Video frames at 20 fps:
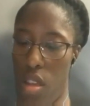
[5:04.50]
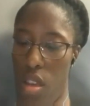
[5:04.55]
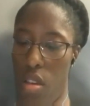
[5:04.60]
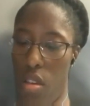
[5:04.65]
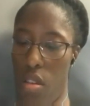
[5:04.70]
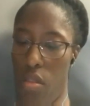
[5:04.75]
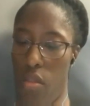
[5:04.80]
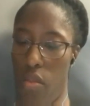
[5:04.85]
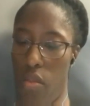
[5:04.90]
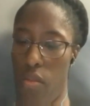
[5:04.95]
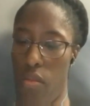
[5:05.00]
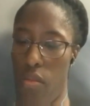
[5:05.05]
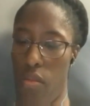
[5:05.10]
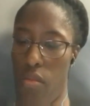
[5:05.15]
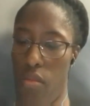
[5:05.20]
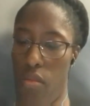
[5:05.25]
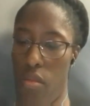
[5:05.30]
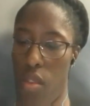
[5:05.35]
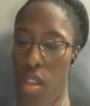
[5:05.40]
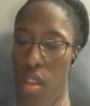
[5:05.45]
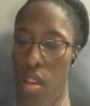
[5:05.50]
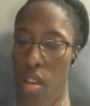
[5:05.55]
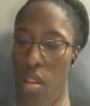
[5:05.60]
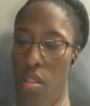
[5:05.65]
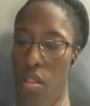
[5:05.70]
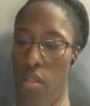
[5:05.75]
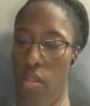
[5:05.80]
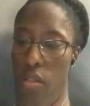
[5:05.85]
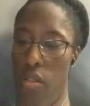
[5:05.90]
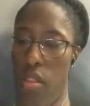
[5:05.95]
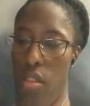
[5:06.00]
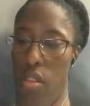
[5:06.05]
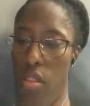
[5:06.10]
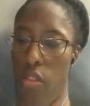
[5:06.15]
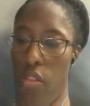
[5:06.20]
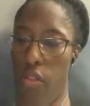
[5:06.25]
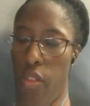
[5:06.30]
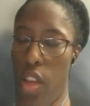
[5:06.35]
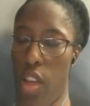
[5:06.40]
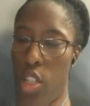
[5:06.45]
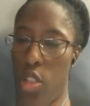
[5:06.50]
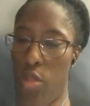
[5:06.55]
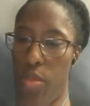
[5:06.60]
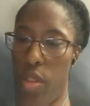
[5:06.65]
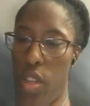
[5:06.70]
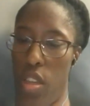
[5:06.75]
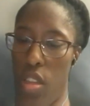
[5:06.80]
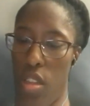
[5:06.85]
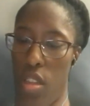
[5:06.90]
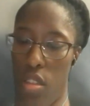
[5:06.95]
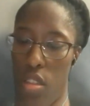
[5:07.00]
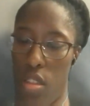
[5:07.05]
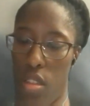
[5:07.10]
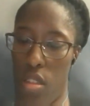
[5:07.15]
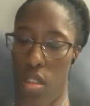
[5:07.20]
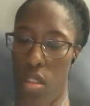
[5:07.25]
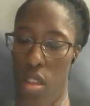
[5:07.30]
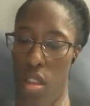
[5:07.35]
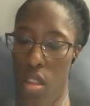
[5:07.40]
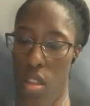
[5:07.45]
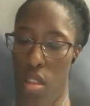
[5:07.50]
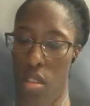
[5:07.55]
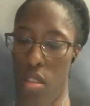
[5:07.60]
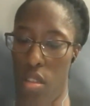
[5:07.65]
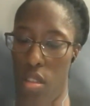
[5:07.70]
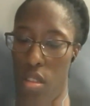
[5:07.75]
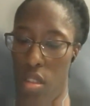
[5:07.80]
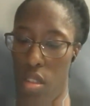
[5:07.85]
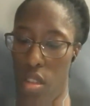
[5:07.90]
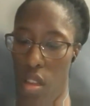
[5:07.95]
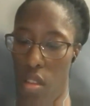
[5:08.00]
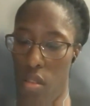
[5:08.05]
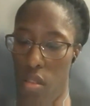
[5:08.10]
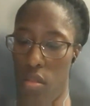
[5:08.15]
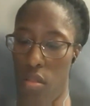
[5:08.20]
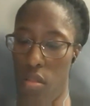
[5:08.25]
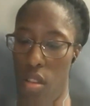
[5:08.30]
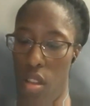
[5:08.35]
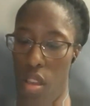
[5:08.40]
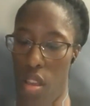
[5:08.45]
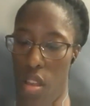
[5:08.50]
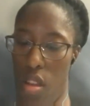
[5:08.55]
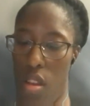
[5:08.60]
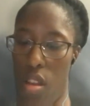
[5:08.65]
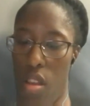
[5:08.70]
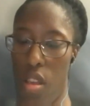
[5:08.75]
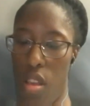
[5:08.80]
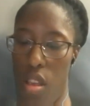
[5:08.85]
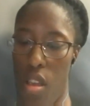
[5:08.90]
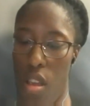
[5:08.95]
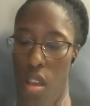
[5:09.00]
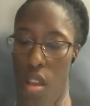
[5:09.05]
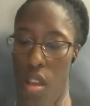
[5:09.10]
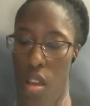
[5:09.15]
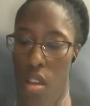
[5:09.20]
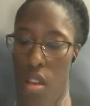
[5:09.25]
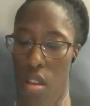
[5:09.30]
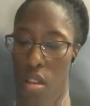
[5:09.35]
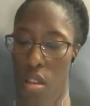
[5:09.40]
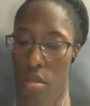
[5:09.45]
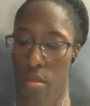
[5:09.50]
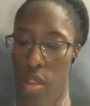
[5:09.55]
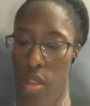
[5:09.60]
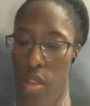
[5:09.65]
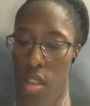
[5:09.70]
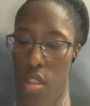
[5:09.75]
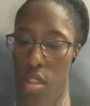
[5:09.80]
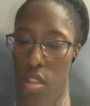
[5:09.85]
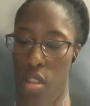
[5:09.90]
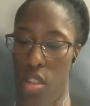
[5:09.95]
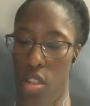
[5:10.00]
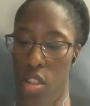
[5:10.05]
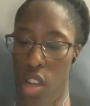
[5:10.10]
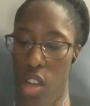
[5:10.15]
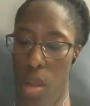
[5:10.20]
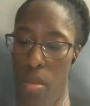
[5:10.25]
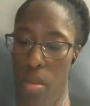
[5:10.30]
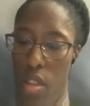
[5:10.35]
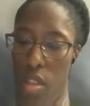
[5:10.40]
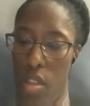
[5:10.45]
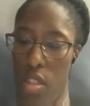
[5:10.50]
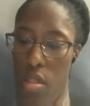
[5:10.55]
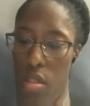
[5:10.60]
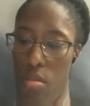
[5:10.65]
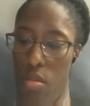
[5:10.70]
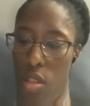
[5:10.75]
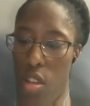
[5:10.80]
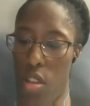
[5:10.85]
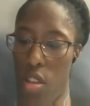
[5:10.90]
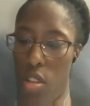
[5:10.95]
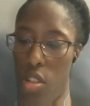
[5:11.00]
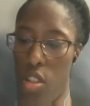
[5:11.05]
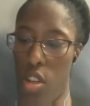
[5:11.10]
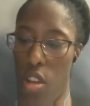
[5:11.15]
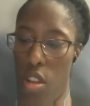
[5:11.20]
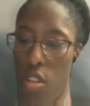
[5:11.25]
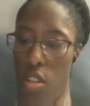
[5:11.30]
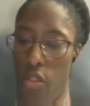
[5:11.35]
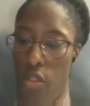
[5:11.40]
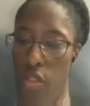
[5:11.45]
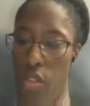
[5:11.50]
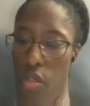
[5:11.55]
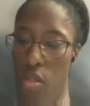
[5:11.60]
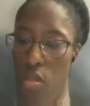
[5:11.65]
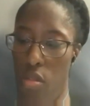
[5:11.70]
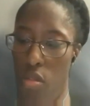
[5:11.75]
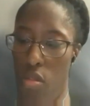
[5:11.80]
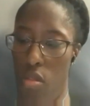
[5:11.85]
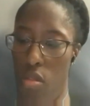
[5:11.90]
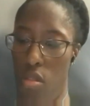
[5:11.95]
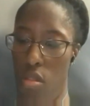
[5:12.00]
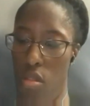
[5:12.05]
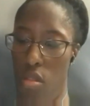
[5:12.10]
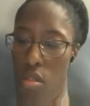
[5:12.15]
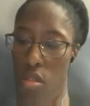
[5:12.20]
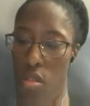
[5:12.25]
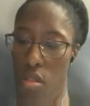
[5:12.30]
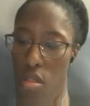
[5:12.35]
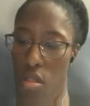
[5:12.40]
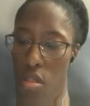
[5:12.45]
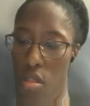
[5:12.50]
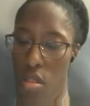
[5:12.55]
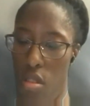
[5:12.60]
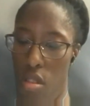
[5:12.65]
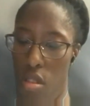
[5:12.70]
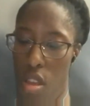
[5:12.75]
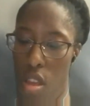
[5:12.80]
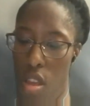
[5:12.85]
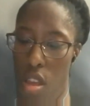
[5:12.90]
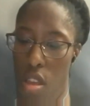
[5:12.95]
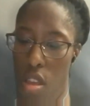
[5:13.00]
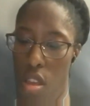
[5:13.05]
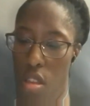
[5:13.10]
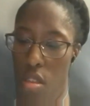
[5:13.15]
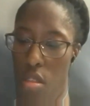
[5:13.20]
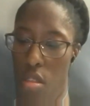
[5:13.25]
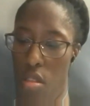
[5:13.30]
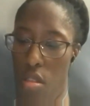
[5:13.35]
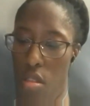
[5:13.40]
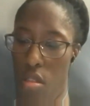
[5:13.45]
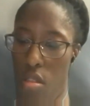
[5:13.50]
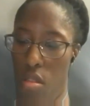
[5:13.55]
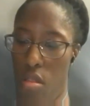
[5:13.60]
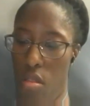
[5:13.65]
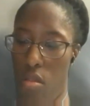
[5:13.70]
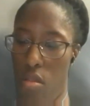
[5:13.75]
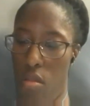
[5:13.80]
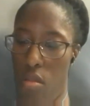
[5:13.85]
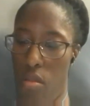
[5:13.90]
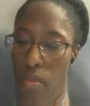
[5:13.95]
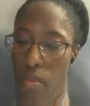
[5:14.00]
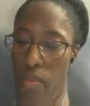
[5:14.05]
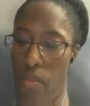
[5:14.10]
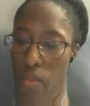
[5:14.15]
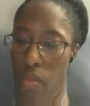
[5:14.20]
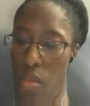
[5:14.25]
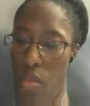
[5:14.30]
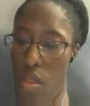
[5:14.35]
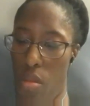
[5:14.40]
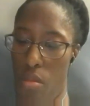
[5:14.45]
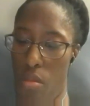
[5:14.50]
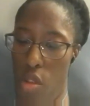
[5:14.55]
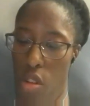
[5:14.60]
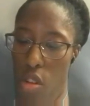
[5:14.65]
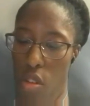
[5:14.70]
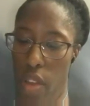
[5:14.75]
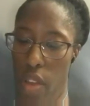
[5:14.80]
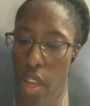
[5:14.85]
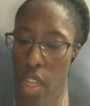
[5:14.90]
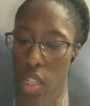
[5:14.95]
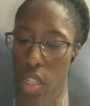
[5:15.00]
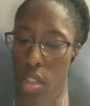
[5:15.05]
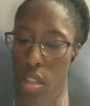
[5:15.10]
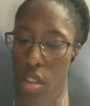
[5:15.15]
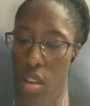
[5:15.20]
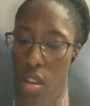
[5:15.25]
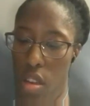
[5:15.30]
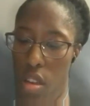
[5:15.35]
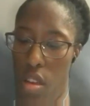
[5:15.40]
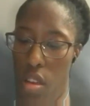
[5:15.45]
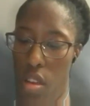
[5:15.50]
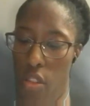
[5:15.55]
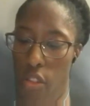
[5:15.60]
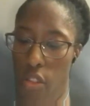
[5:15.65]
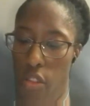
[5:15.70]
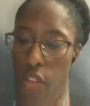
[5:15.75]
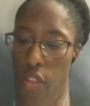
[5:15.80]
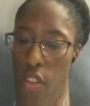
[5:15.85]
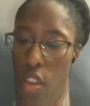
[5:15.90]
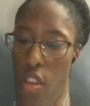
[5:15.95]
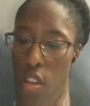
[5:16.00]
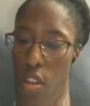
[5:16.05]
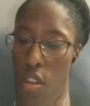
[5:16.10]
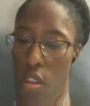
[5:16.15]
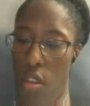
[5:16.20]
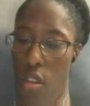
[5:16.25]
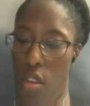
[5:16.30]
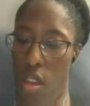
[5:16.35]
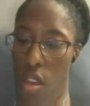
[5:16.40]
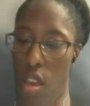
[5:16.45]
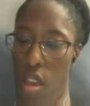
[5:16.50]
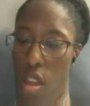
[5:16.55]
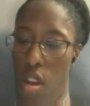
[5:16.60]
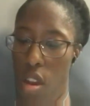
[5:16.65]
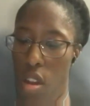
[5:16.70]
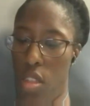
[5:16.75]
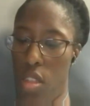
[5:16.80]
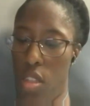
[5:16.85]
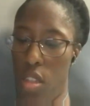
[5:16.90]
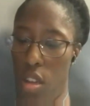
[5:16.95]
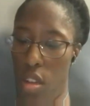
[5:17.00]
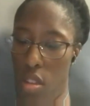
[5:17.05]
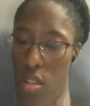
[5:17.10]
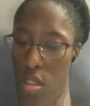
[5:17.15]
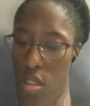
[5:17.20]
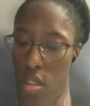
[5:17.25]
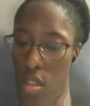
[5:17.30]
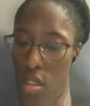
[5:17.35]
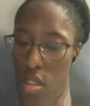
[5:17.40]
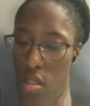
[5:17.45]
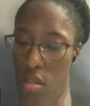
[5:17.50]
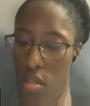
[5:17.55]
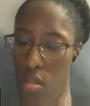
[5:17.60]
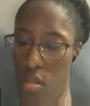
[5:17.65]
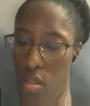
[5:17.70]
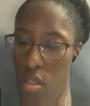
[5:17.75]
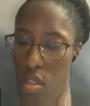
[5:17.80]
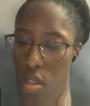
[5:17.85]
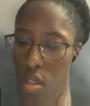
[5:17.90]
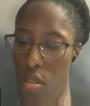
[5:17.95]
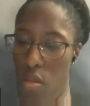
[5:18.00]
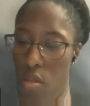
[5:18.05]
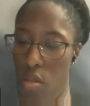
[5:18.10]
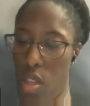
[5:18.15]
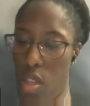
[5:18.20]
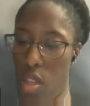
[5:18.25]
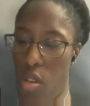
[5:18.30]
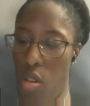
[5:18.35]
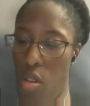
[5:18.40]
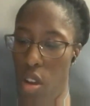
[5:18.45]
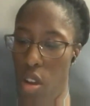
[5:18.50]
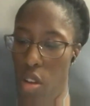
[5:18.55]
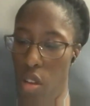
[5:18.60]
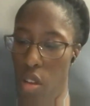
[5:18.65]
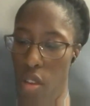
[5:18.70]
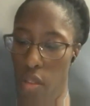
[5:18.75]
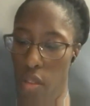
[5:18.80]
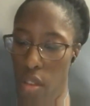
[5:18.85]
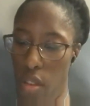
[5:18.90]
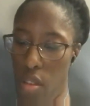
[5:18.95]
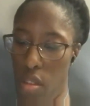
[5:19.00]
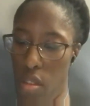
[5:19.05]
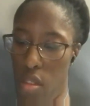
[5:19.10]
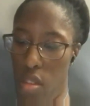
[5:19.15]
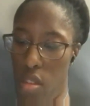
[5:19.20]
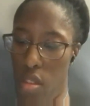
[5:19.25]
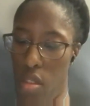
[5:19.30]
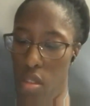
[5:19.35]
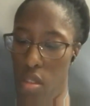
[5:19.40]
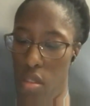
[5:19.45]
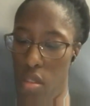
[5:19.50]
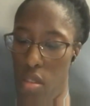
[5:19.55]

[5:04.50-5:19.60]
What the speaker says: of the fragile peace in South Sudan is tribalism, the control of food, and the motivation of fear and uncertainty. So with the core grievance,